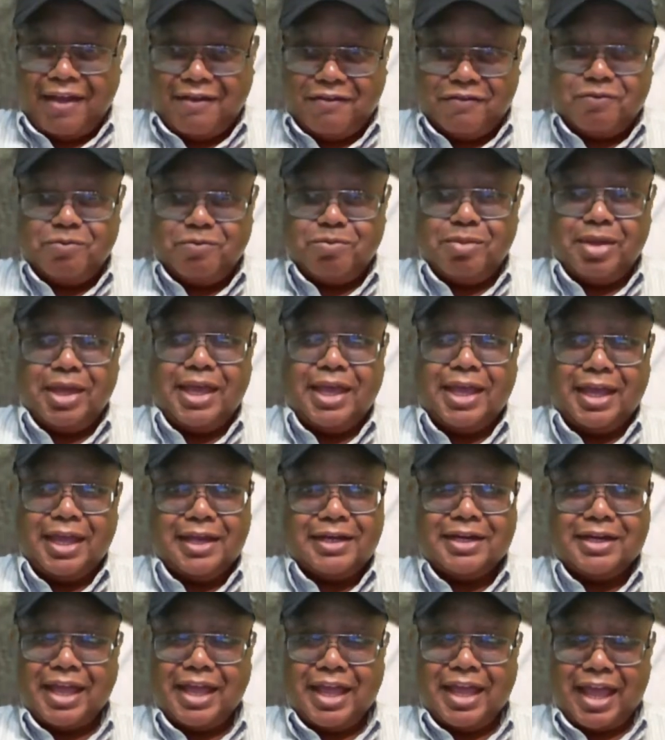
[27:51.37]
half
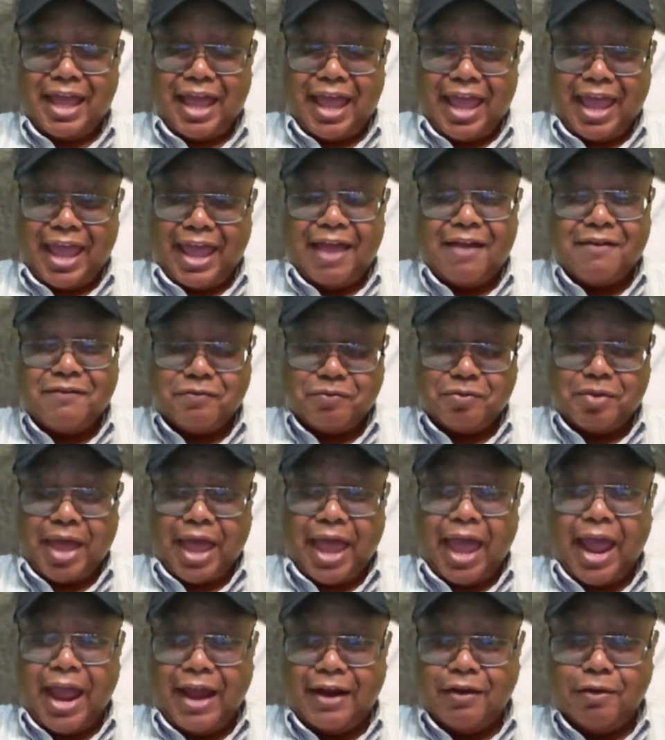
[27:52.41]
man,
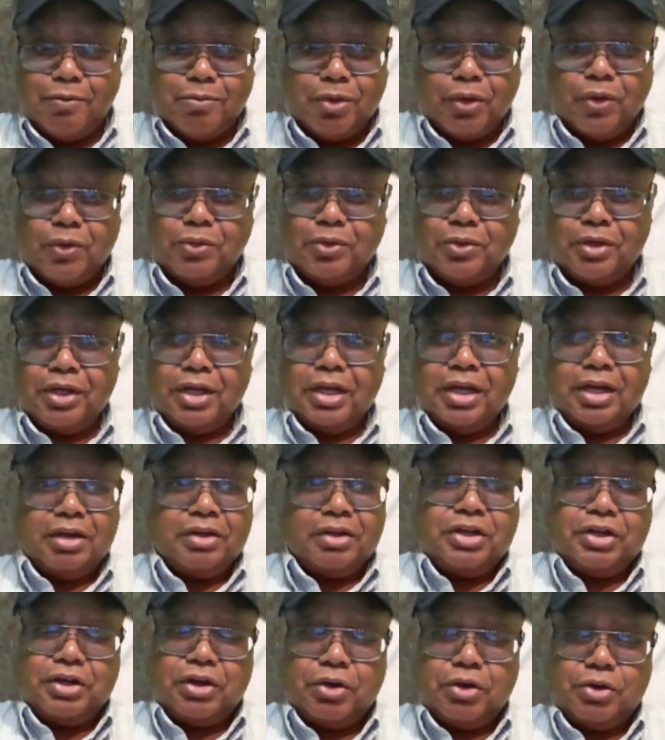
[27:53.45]
half
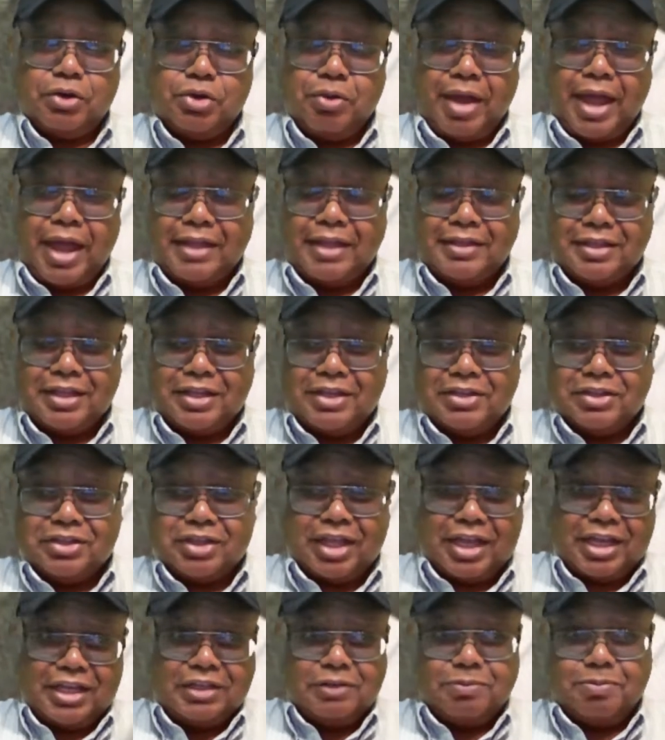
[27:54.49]
animal. You know, you
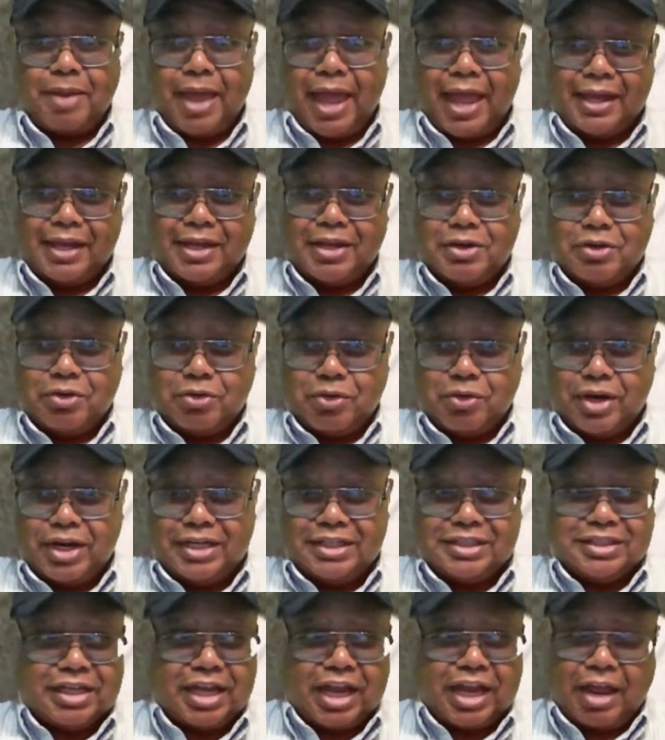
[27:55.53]
had these things back
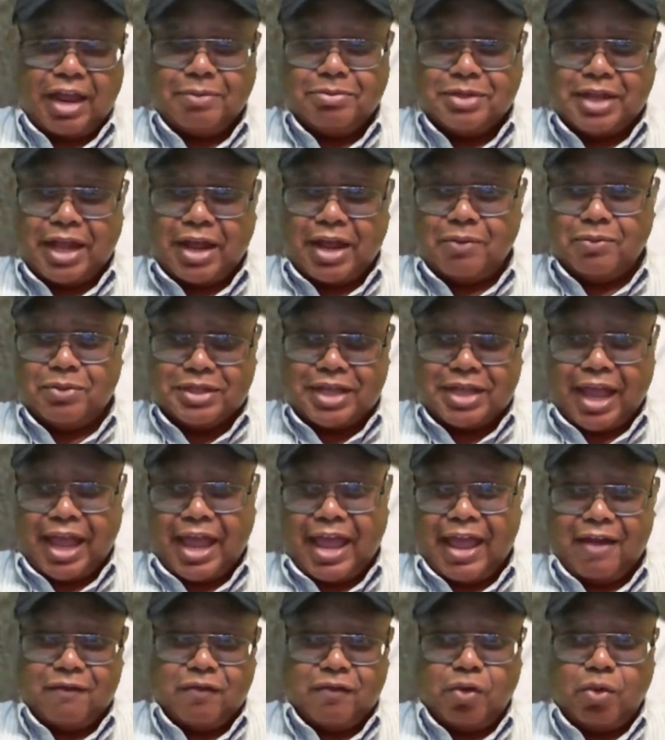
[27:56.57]
in Greek times
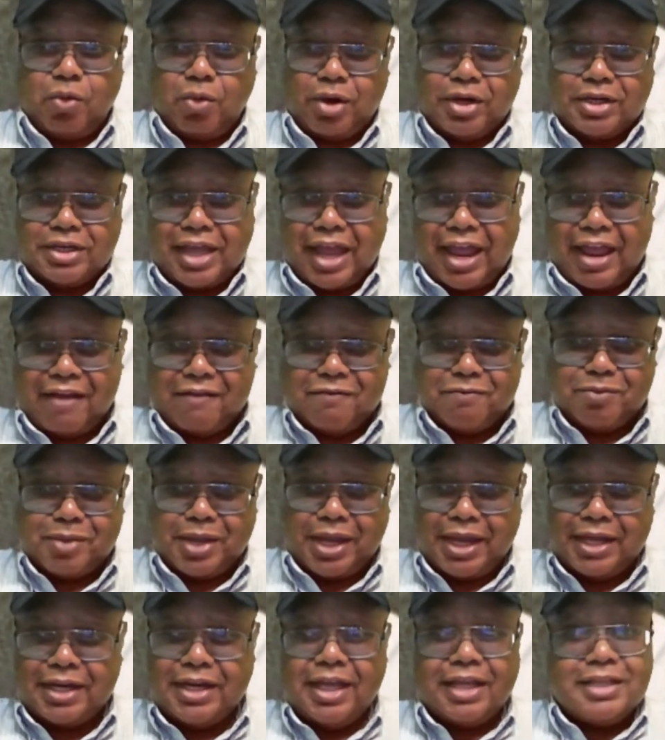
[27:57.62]
that was half horse,
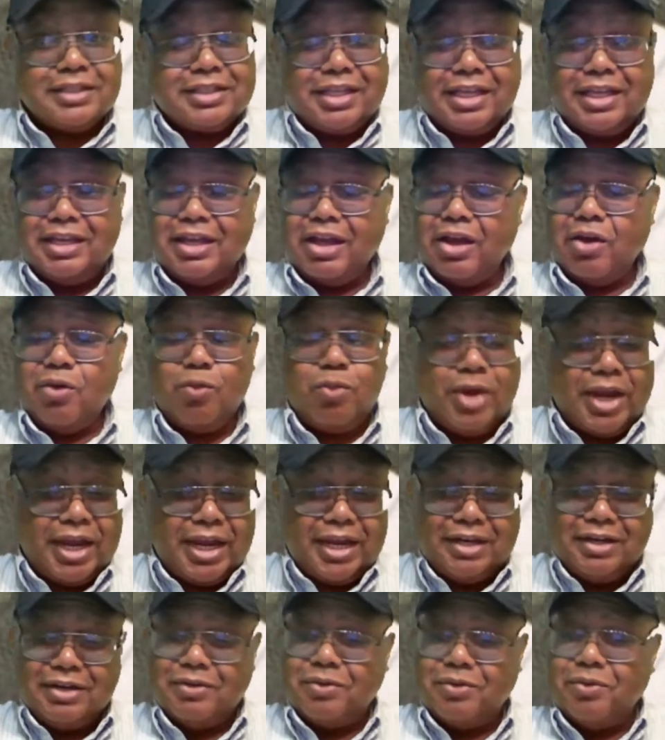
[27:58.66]
half man. See,
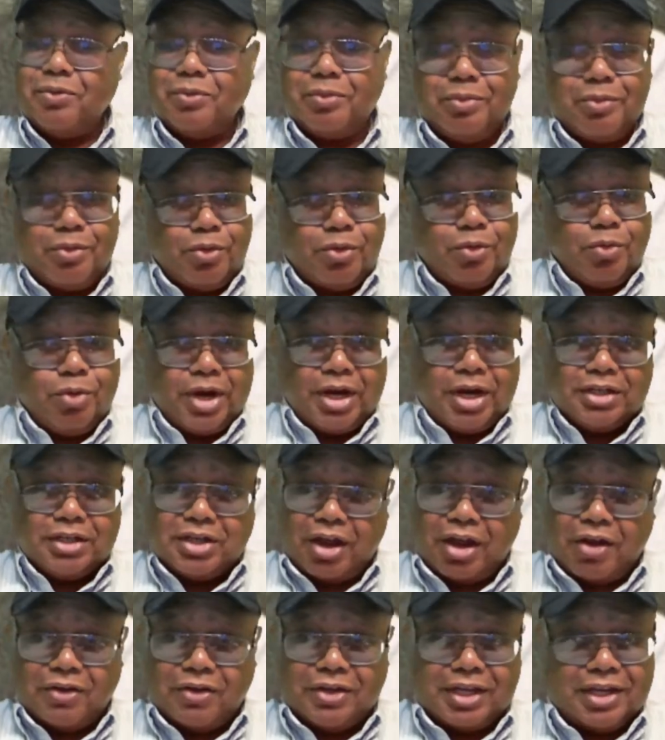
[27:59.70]

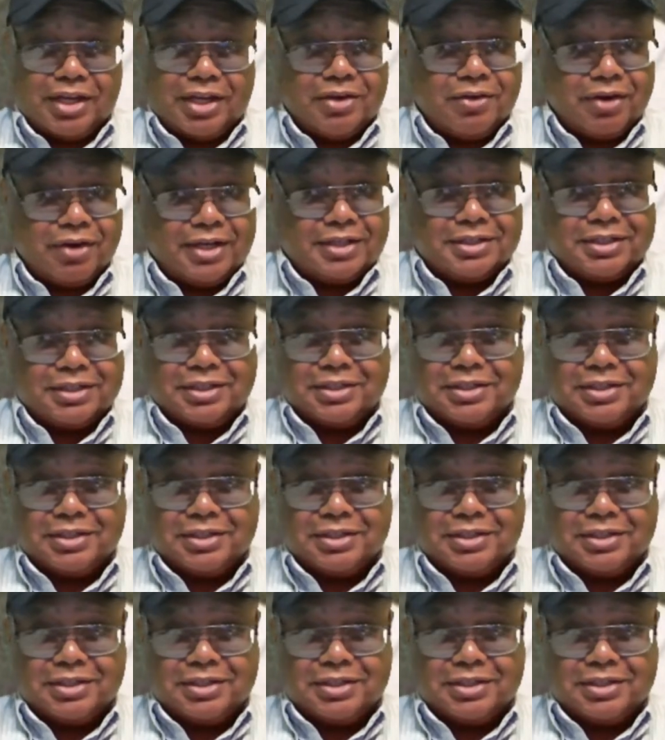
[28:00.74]
we're talking